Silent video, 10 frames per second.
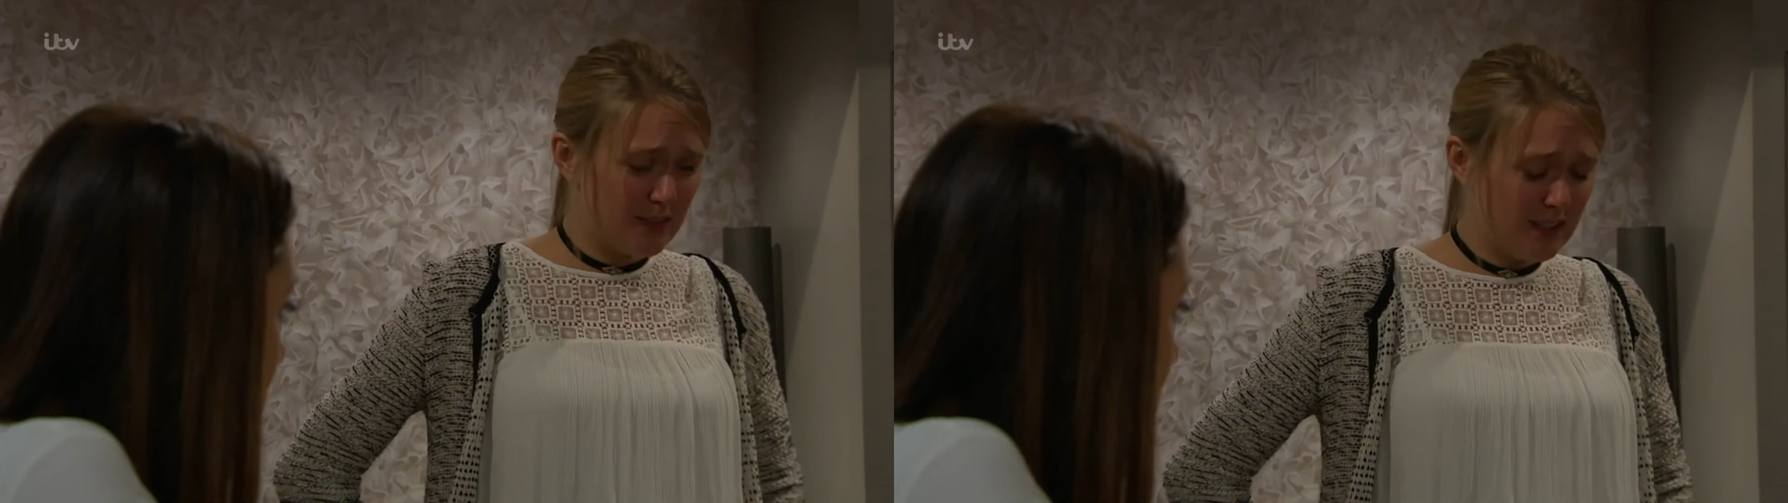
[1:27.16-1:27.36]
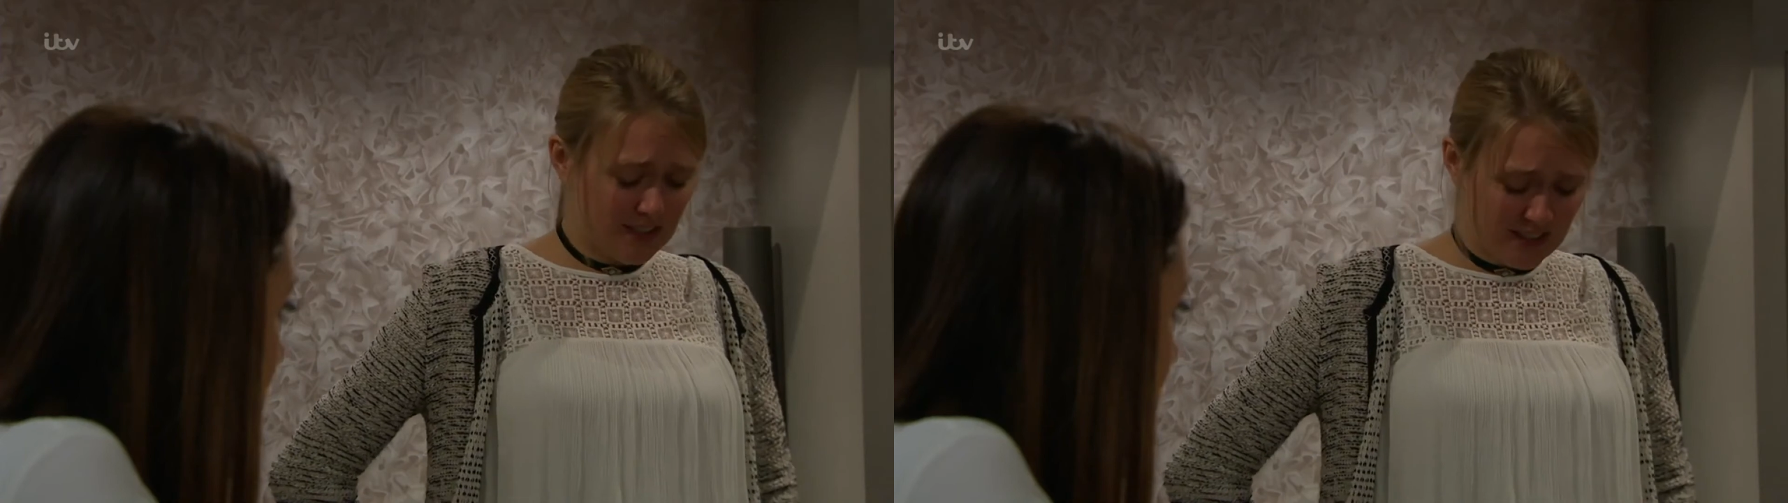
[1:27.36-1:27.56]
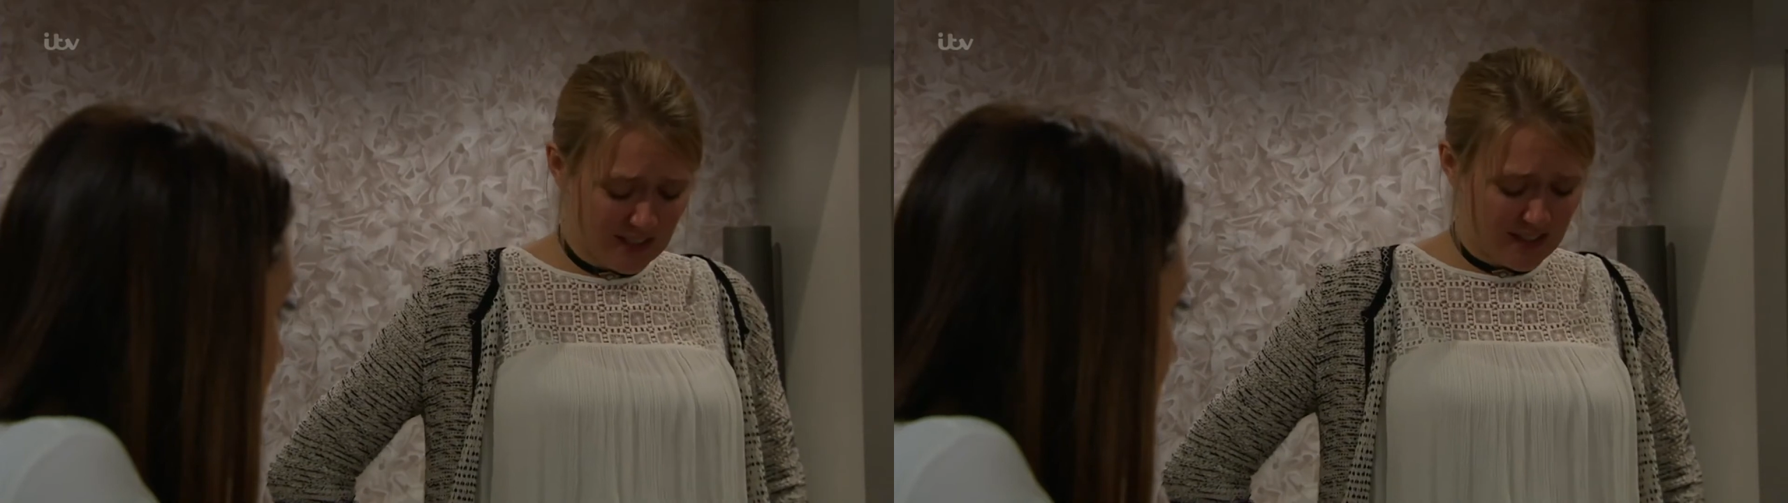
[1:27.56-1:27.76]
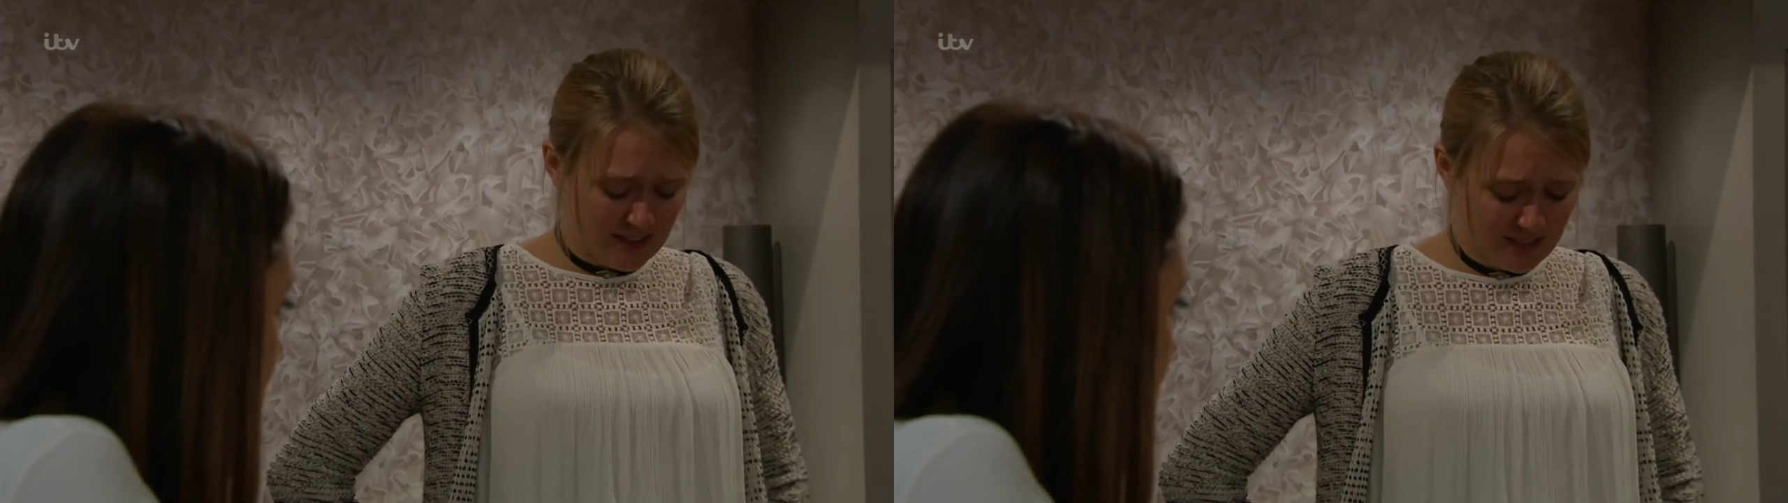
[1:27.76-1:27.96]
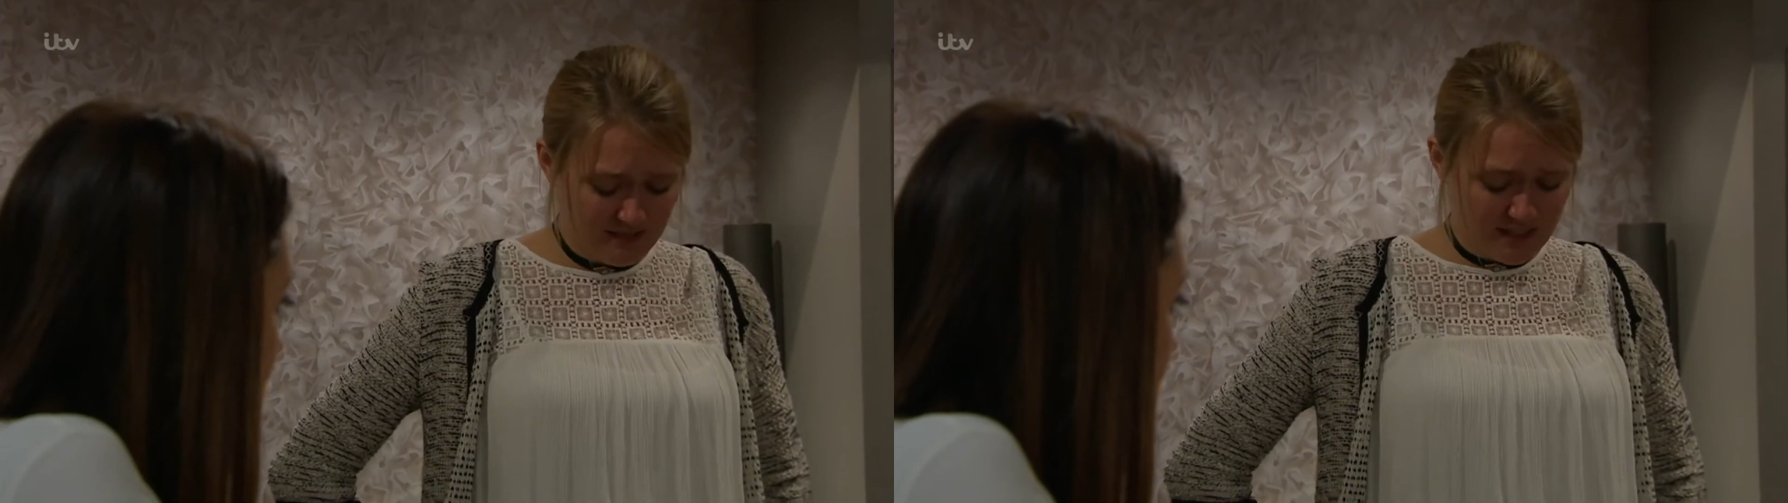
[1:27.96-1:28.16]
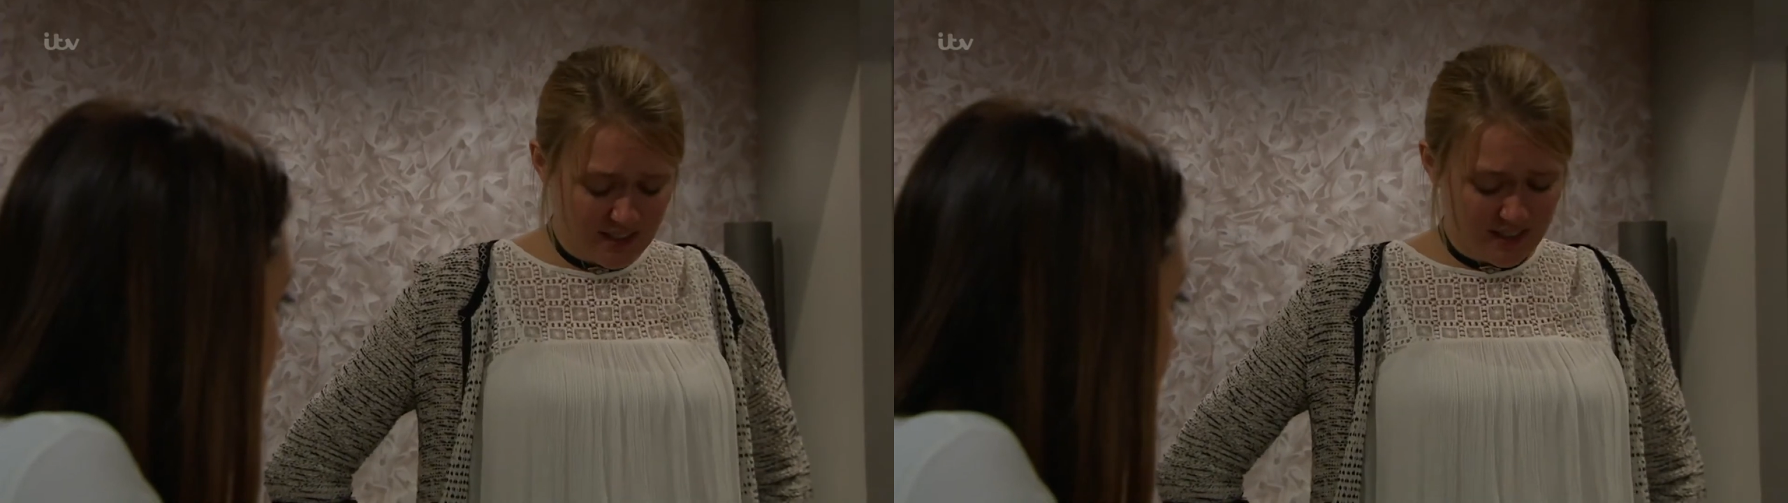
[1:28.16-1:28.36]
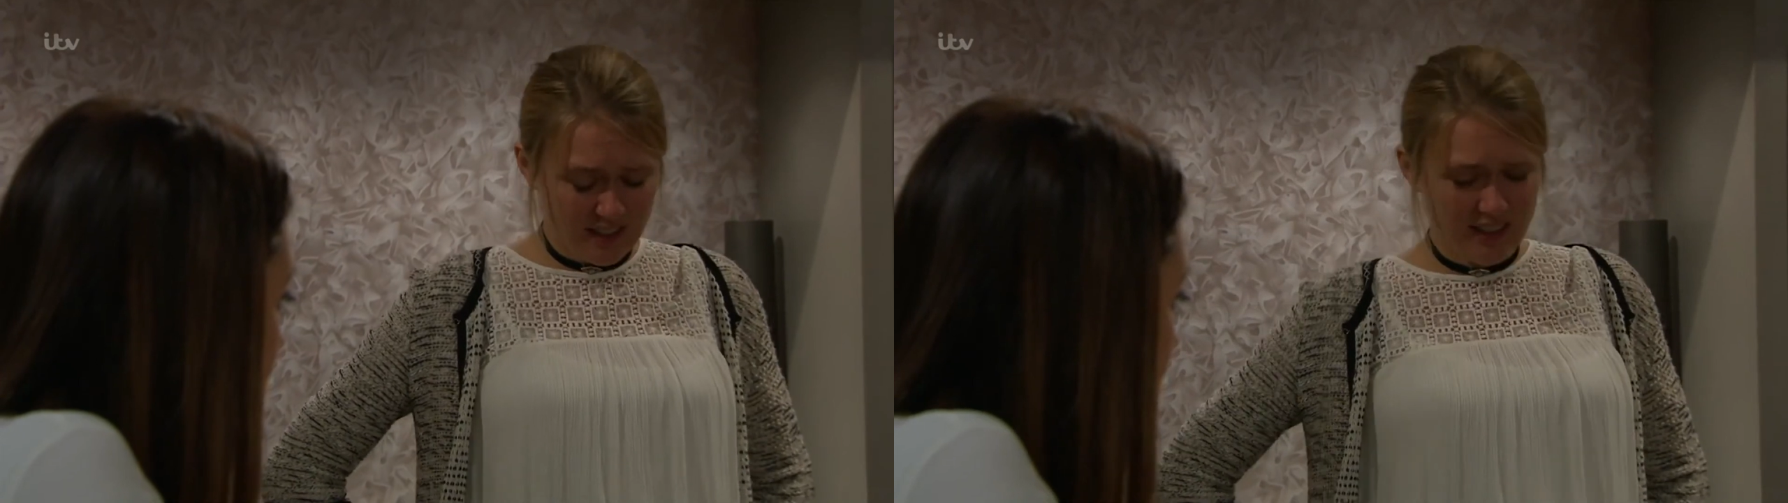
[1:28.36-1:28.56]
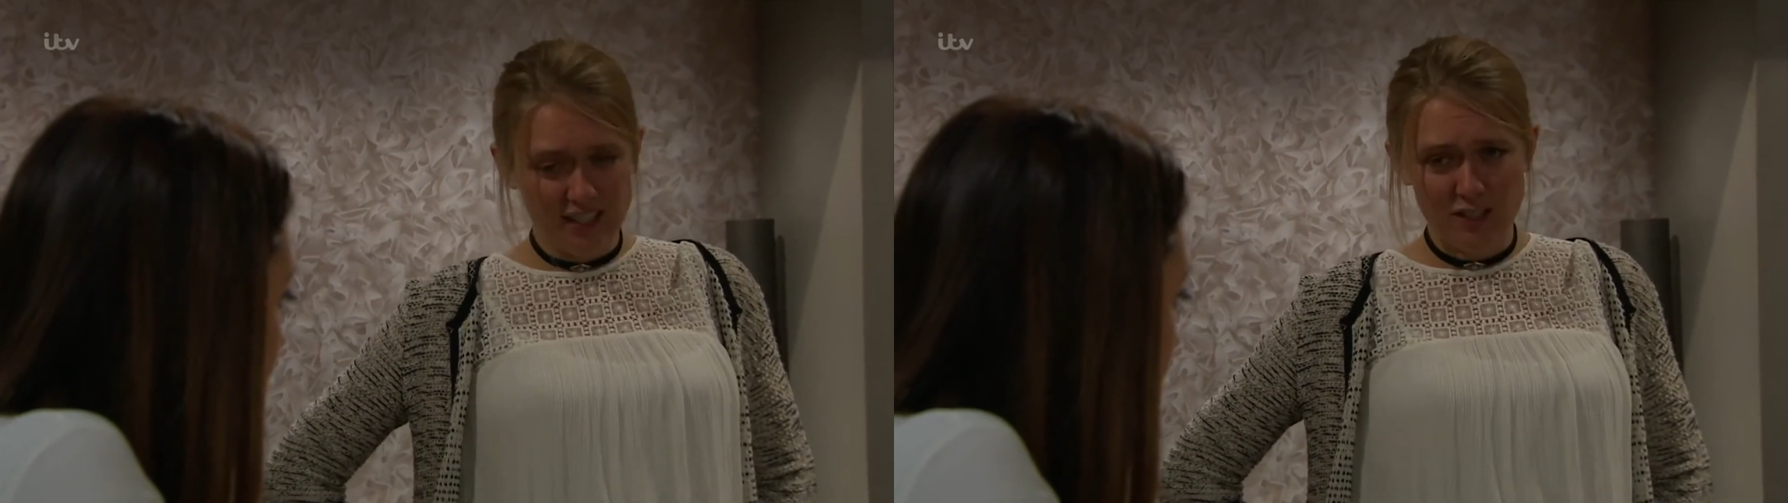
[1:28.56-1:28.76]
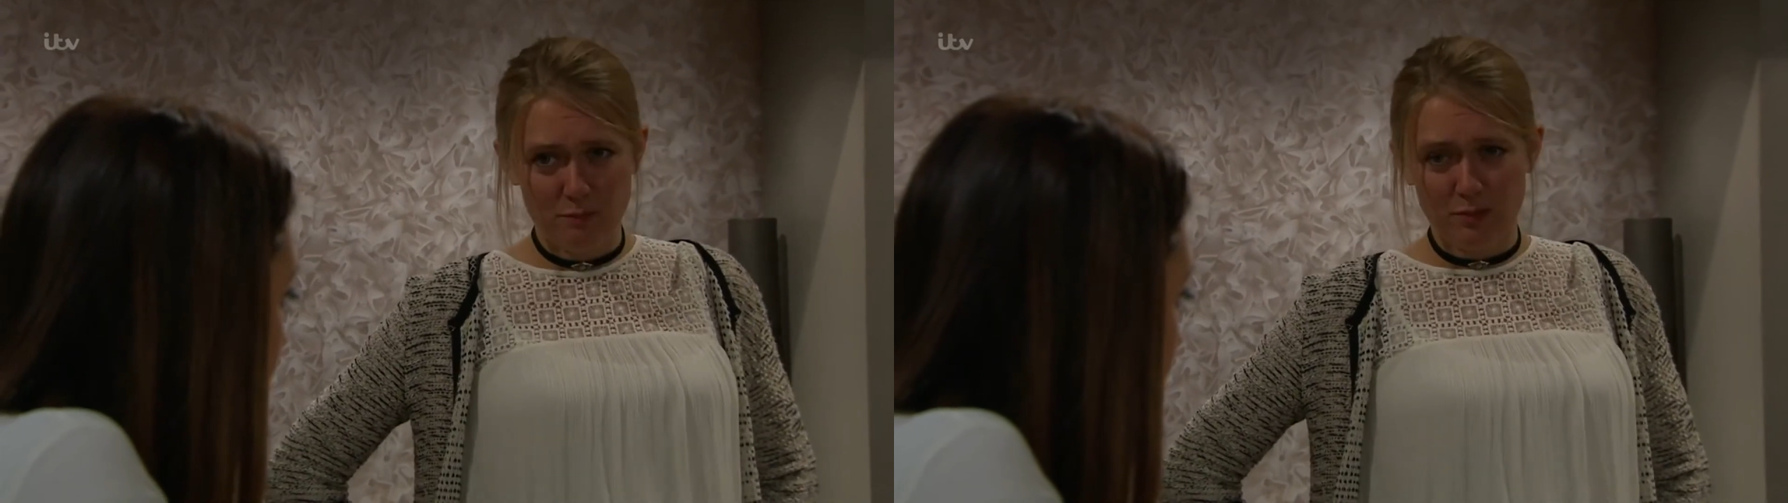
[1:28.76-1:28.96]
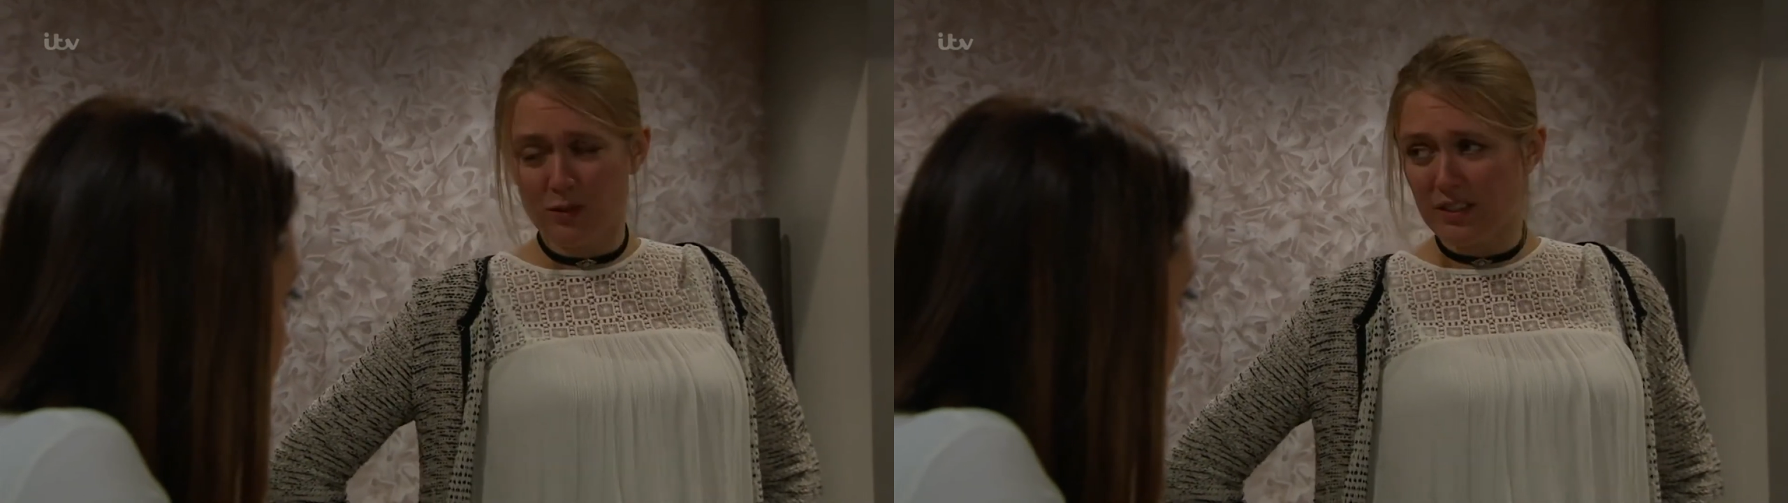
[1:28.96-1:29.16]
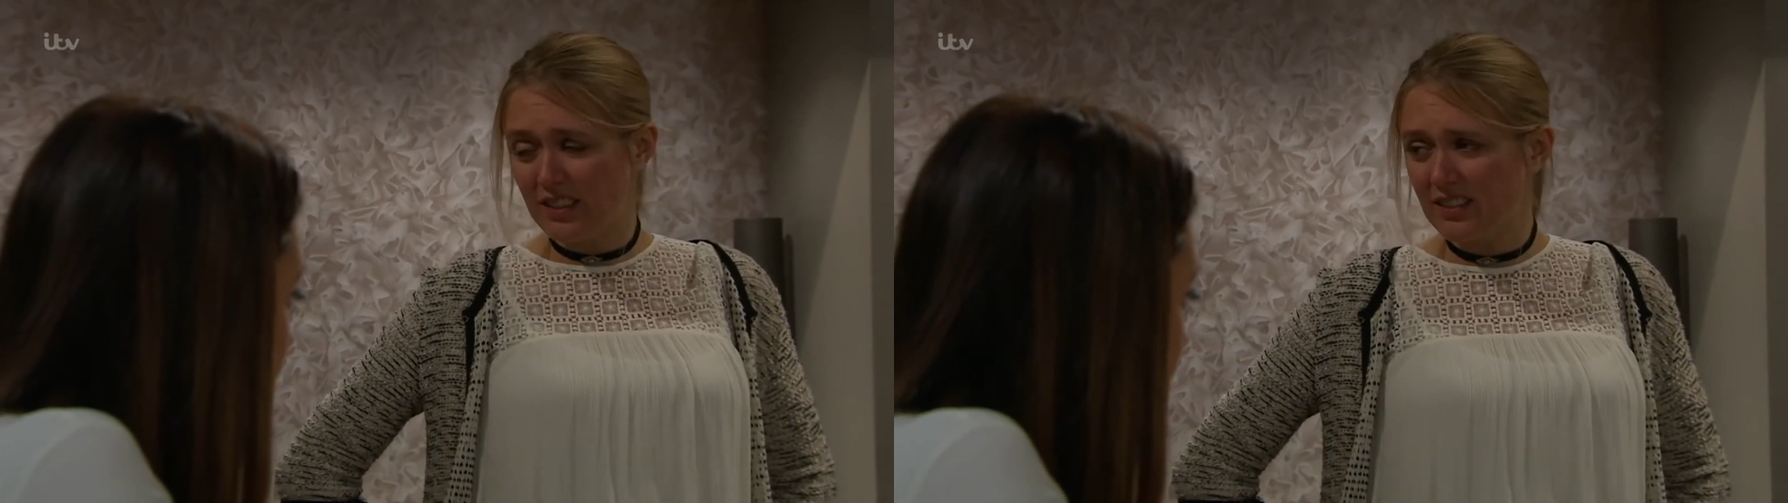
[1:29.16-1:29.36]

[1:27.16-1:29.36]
Well, he's a teenage boy.